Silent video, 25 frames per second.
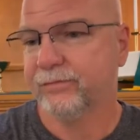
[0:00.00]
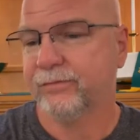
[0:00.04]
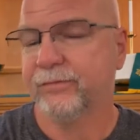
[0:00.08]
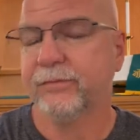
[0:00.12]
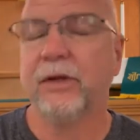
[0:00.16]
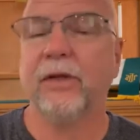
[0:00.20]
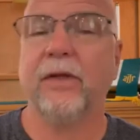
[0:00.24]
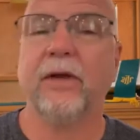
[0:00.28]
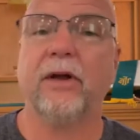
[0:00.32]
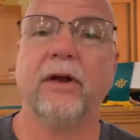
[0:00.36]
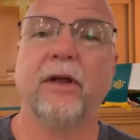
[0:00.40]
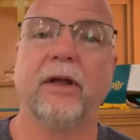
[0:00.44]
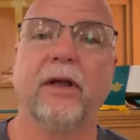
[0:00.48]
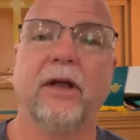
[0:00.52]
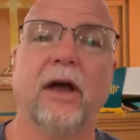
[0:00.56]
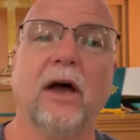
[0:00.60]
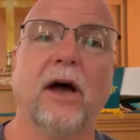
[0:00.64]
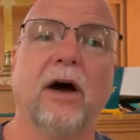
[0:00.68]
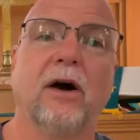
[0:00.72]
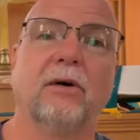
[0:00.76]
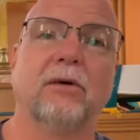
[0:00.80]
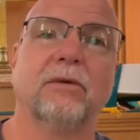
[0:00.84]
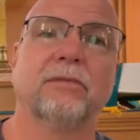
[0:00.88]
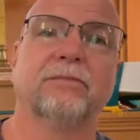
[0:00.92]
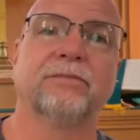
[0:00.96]
So there you
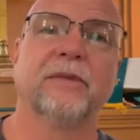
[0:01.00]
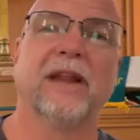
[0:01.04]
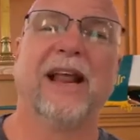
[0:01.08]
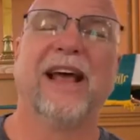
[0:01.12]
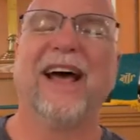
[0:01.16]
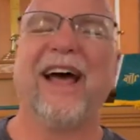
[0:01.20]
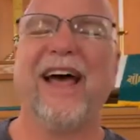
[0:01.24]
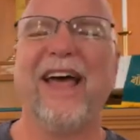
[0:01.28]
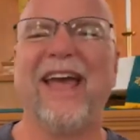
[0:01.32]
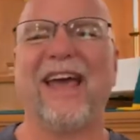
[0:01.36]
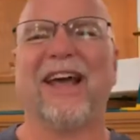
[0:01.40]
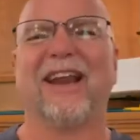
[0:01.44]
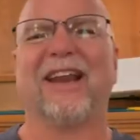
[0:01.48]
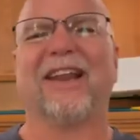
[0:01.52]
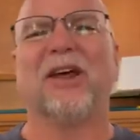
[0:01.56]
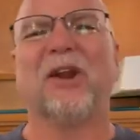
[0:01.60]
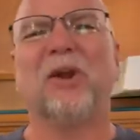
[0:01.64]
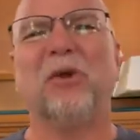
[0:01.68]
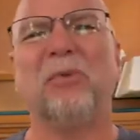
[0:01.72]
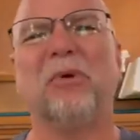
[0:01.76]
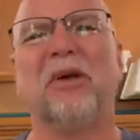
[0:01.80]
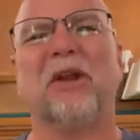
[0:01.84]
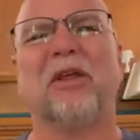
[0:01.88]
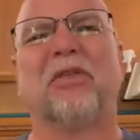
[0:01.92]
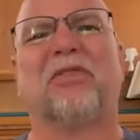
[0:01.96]
go. Hey, a
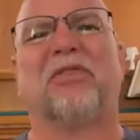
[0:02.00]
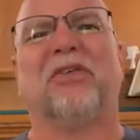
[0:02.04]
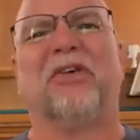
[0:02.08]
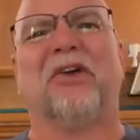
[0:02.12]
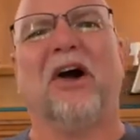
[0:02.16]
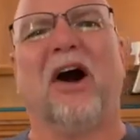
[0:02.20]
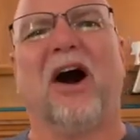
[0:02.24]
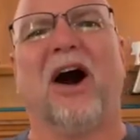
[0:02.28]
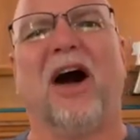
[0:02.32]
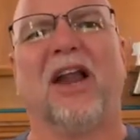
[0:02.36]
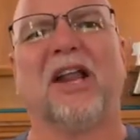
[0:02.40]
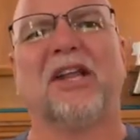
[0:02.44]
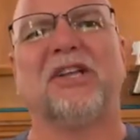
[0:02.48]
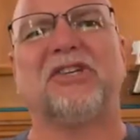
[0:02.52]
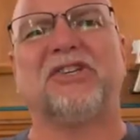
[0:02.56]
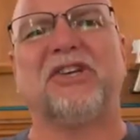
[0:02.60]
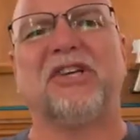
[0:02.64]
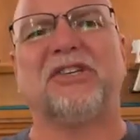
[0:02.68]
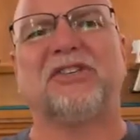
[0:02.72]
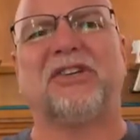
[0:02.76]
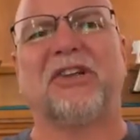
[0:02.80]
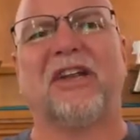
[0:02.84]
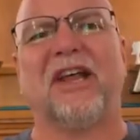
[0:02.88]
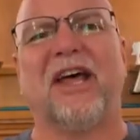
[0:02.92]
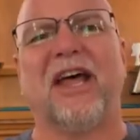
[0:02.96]
little bit of
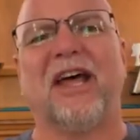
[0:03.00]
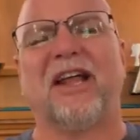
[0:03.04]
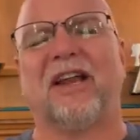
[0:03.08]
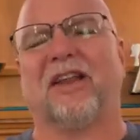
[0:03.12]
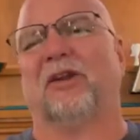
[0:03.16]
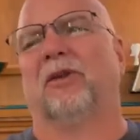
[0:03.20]
theology today,